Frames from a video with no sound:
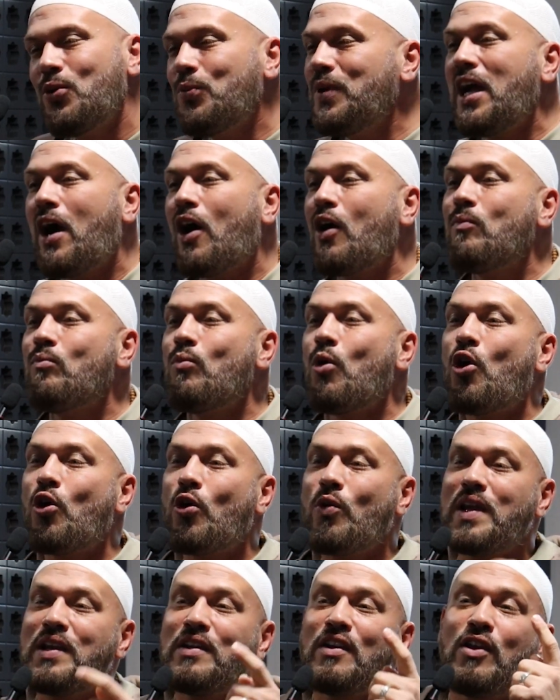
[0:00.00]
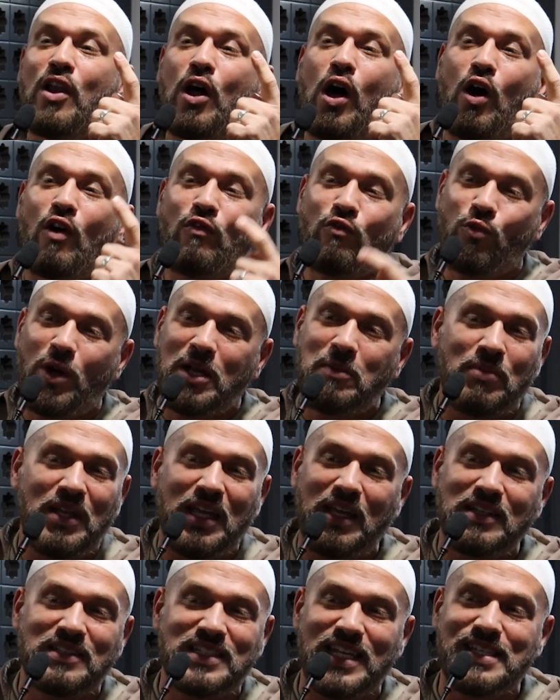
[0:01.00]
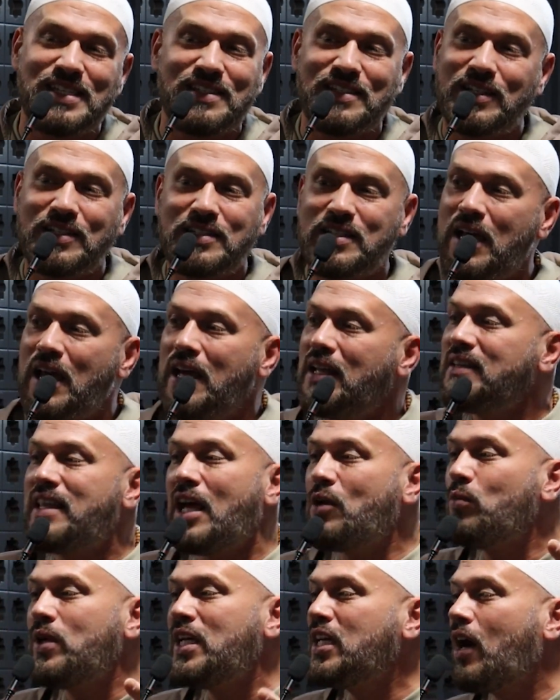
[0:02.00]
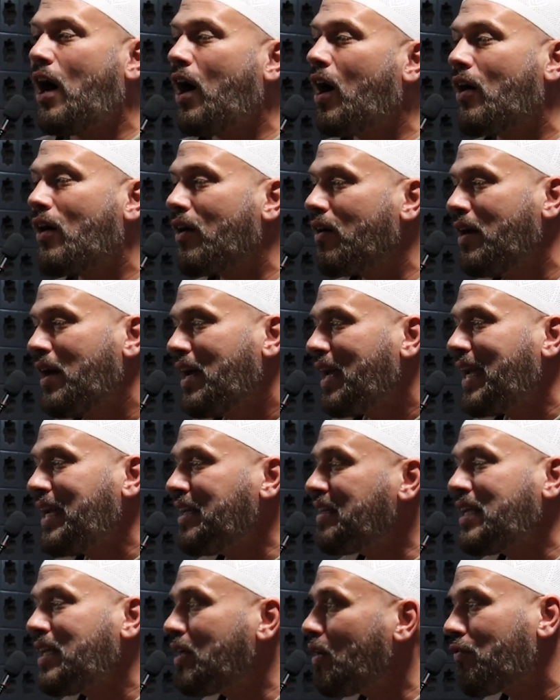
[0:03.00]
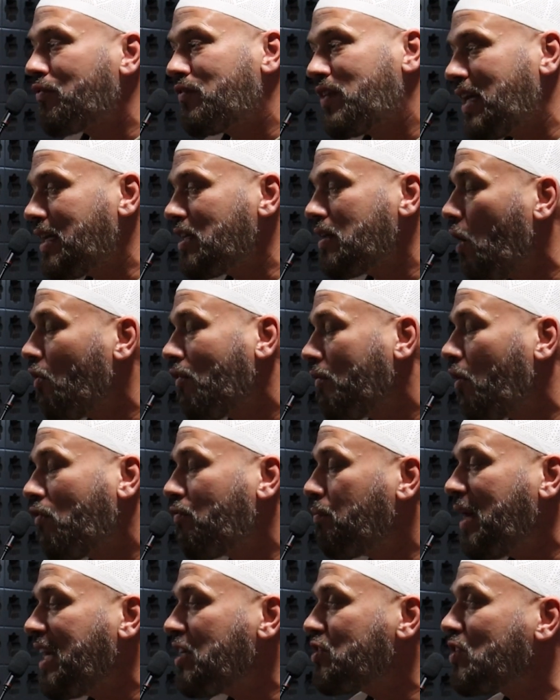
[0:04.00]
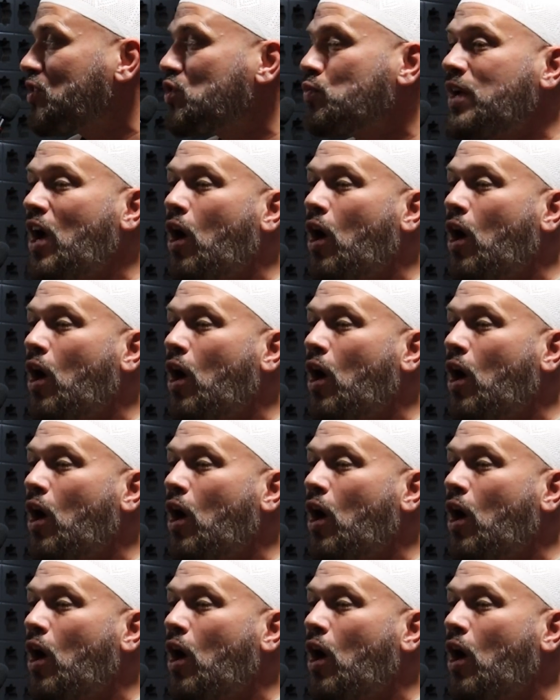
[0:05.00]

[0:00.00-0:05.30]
We are more in love when being tested than we are in need of, of patience.